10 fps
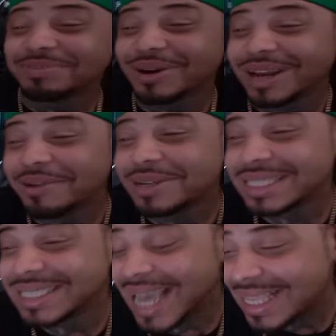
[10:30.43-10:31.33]
bro. They
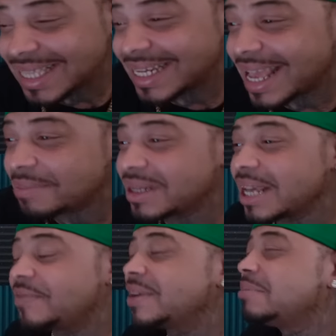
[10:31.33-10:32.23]
rejected it. I mean,
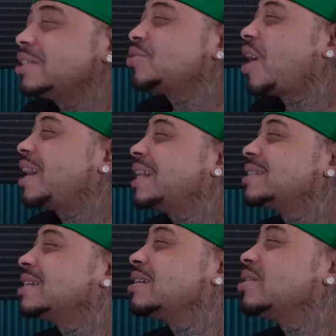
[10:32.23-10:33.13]
they finna be tried
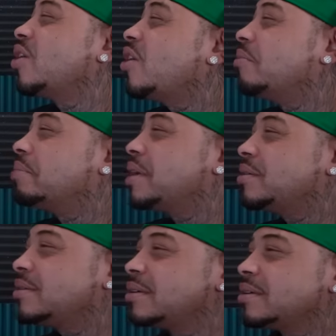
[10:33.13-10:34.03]
as an adult,
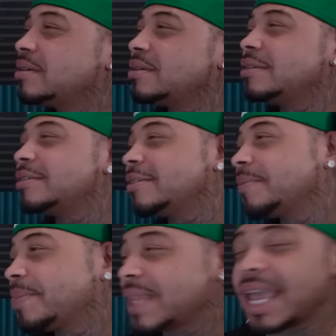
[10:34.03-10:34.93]
bro.
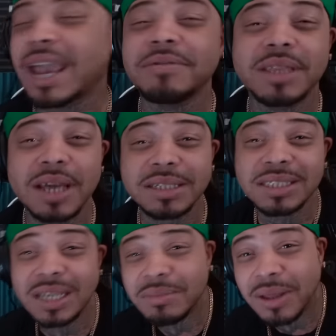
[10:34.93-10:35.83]
Everything I
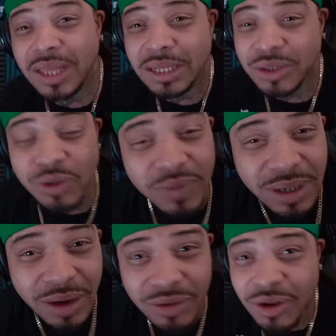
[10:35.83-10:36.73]
just said about that
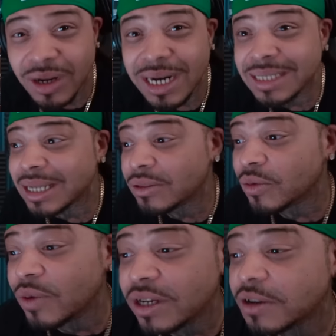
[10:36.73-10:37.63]
juvenile and all that is out the
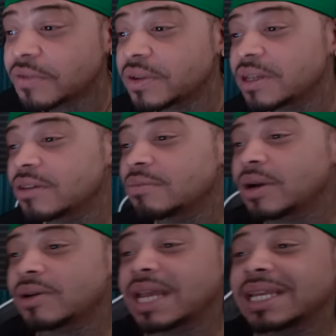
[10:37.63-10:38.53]
window for them,
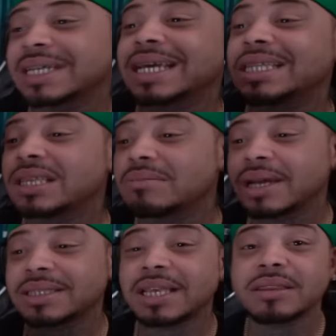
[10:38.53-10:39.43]
bro. They looking at them
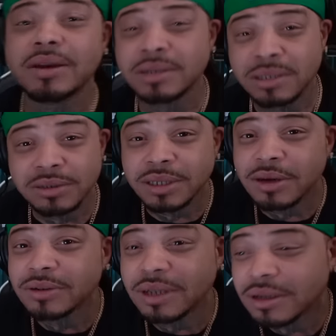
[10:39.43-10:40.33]
like they 30 years
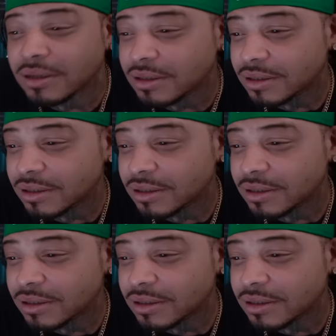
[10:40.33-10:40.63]
old now.